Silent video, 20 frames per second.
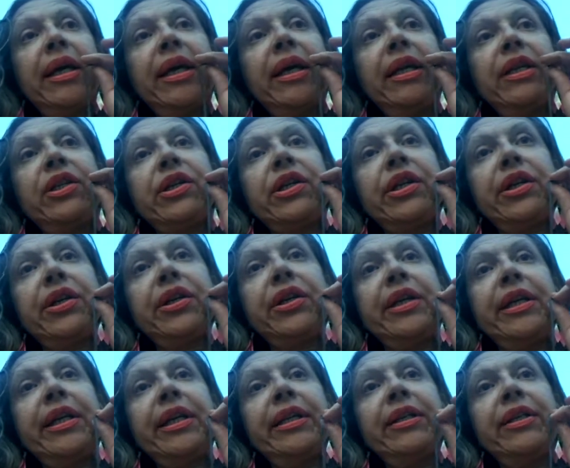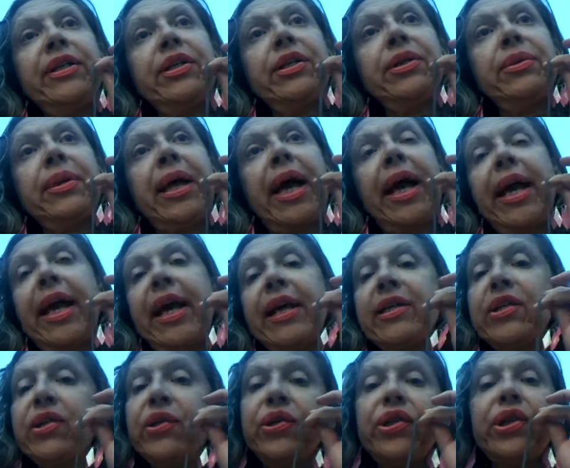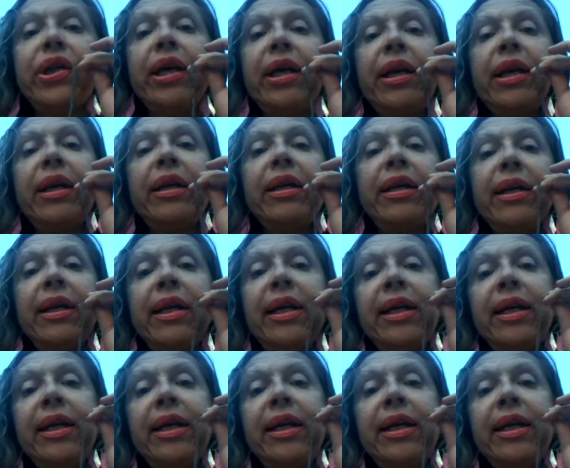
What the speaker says: it turned into like estrogen